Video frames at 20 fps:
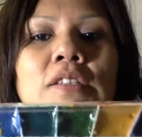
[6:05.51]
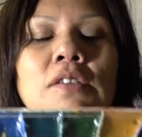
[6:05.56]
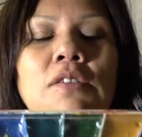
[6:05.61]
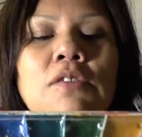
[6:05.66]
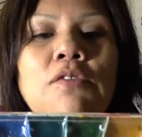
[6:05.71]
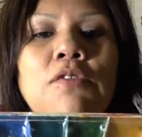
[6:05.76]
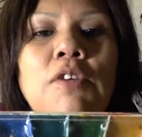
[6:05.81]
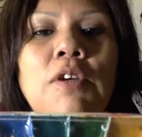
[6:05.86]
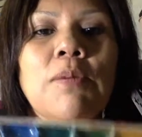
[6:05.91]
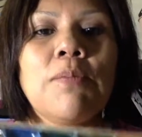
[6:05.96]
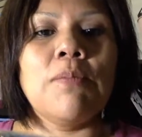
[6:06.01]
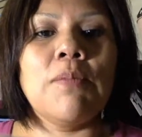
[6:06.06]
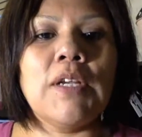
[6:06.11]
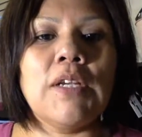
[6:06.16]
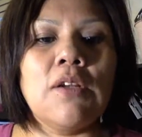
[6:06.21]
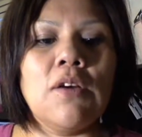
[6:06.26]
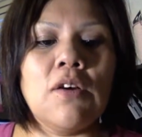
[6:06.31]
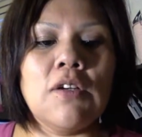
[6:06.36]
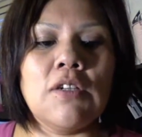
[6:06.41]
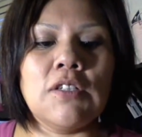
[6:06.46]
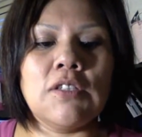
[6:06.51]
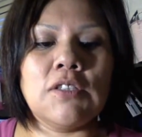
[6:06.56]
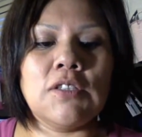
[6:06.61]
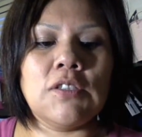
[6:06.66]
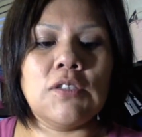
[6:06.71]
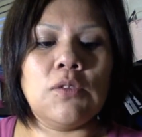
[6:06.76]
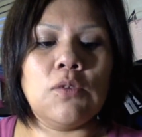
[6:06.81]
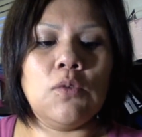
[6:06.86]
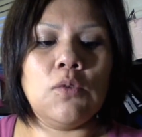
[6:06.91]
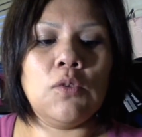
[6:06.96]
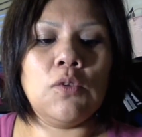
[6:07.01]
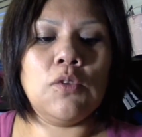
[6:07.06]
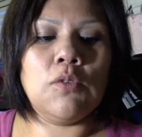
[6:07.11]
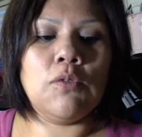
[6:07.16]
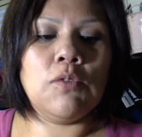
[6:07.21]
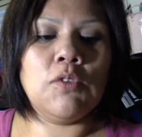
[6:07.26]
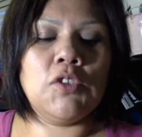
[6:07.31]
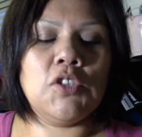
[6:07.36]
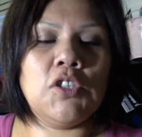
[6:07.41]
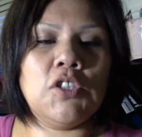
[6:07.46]
are from my daughter's school.
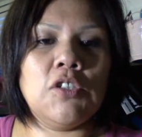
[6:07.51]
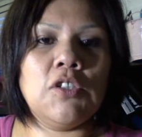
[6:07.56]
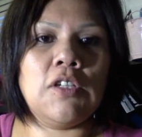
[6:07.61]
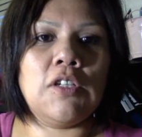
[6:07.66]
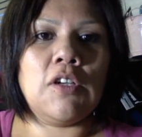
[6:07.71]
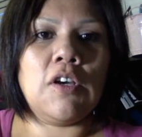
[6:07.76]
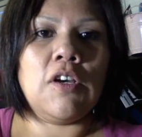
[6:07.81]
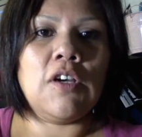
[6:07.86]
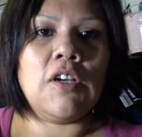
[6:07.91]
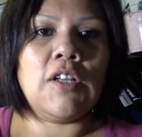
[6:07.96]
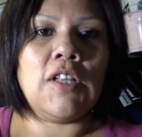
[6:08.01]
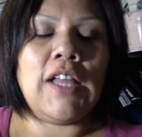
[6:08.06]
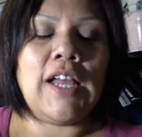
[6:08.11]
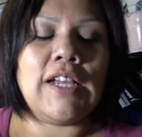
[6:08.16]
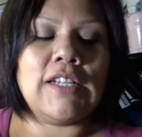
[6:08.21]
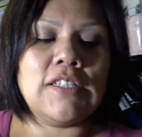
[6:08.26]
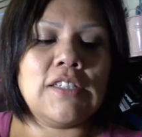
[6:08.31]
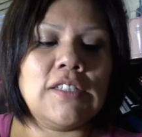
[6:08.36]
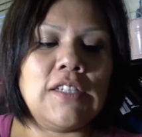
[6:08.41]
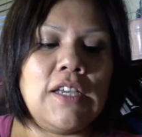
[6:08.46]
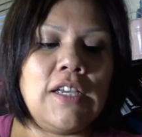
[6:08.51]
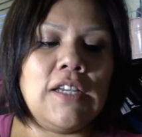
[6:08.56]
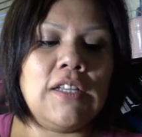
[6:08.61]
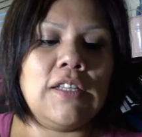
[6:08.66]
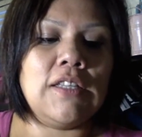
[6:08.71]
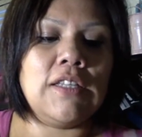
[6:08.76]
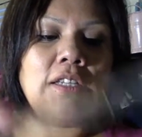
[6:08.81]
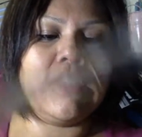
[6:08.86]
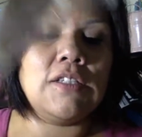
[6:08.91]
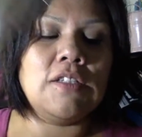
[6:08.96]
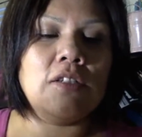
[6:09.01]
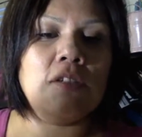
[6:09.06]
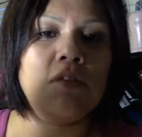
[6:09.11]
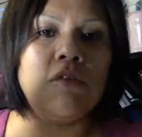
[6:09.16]
She took an art class, and these are